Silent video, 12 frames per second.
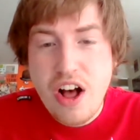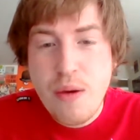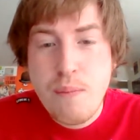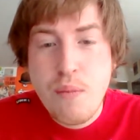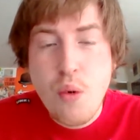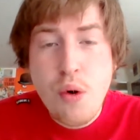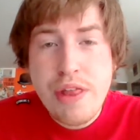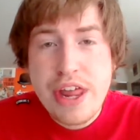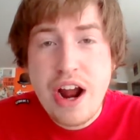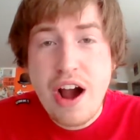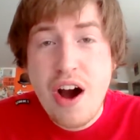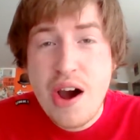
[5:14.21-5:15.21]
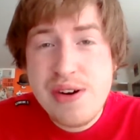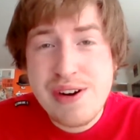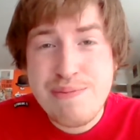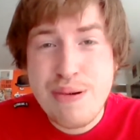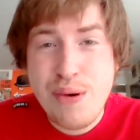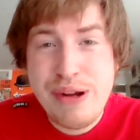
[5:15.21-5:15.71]
more than
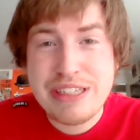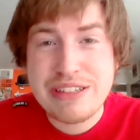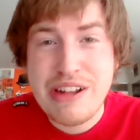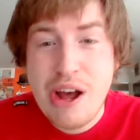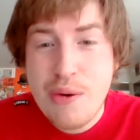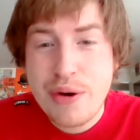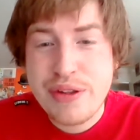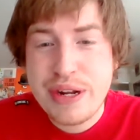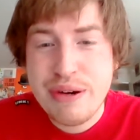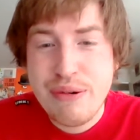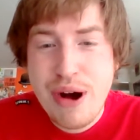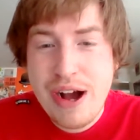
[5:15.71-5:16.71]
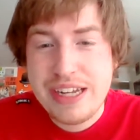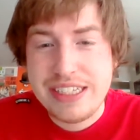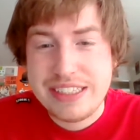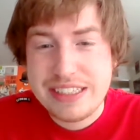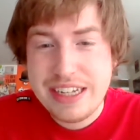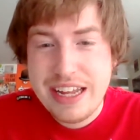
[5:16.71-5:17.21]
100 points lower than it
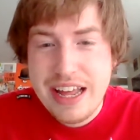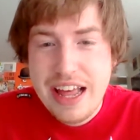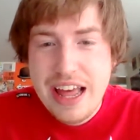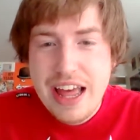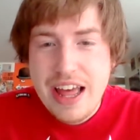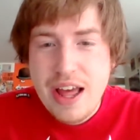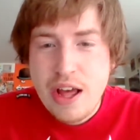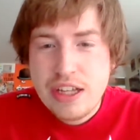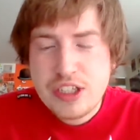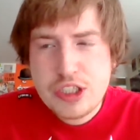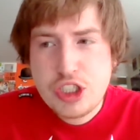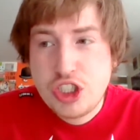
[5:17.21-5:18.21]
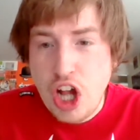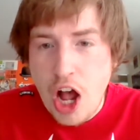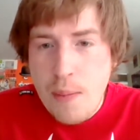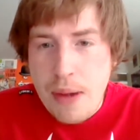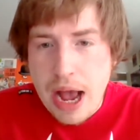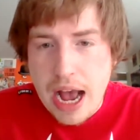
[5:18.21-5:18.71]
was.
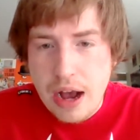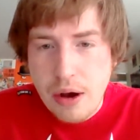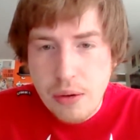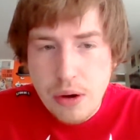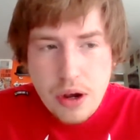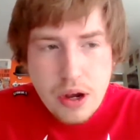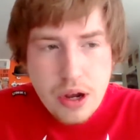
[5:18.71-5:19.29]
Somehow,